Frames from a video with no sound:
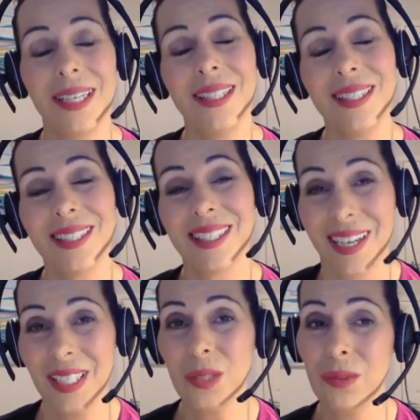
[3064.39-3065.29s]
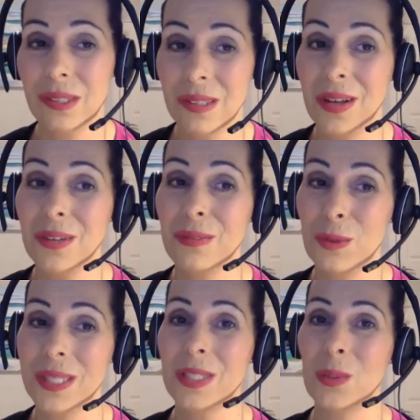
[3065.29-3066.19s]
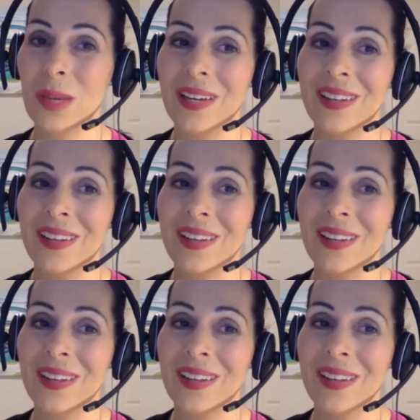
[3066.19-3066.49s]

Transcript: is kind of a long voicemail.